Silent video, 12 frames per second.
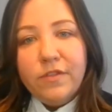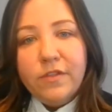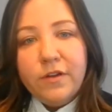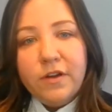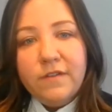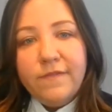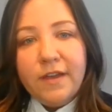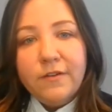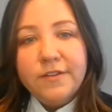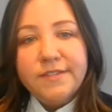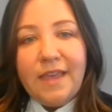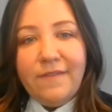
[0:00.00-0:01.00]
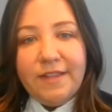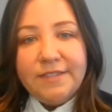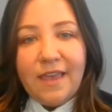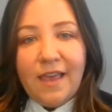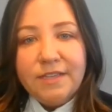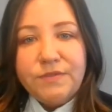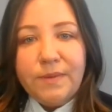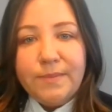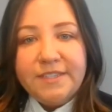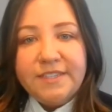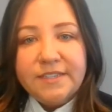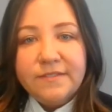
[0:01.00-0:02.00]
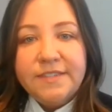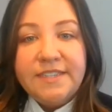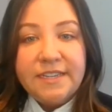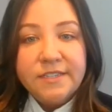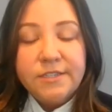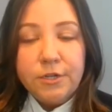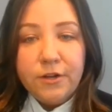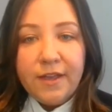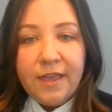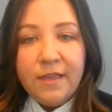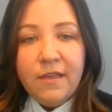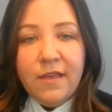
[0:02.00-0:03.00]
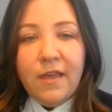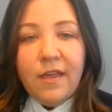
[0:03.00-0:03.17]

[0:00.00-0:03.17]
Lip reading: the third federal savings case from the Sixth Circuit.